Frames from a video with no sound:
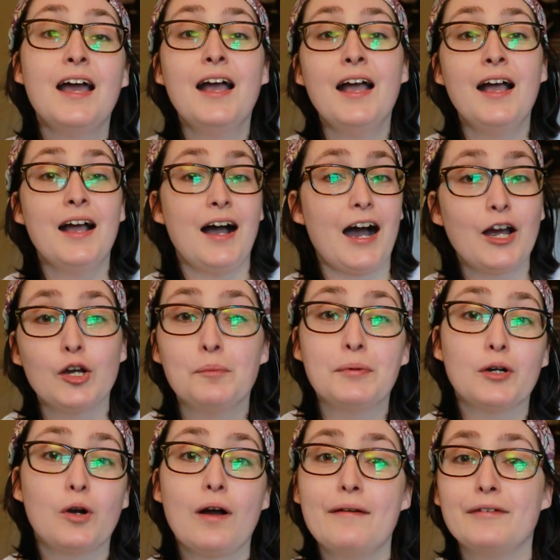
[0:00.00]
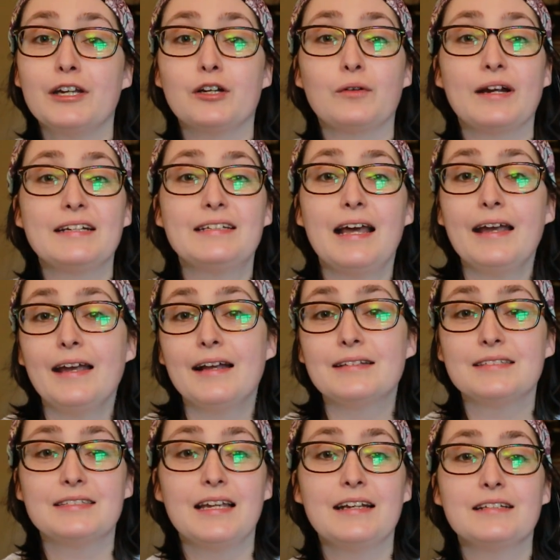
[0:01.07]
I hope you're all having a great day
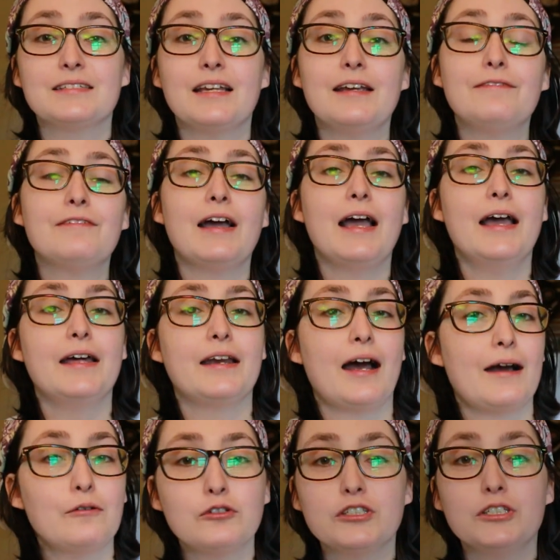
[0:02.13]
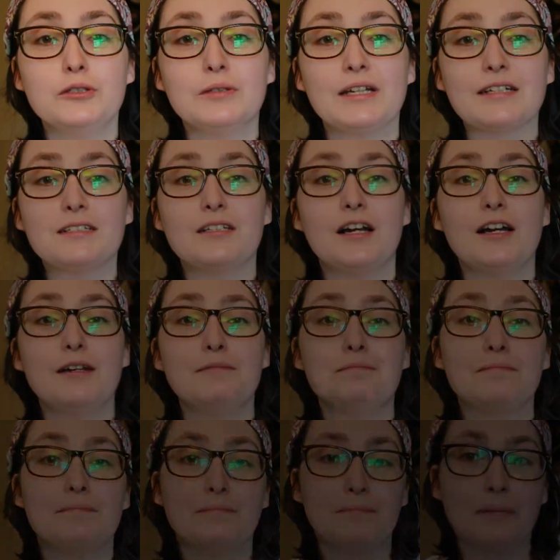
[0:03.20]
and staying safe, and I will see you next
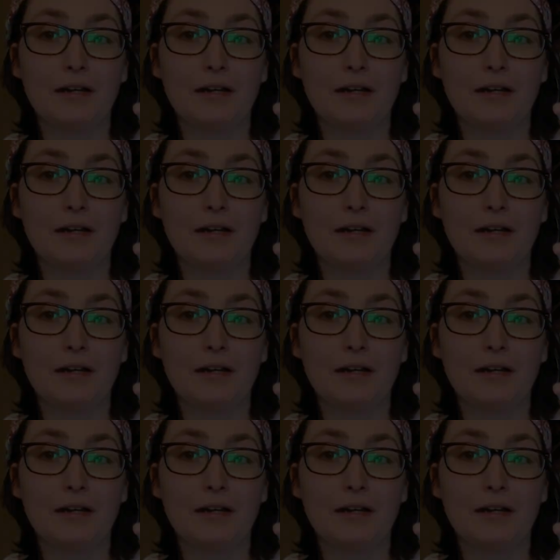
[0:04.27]
time.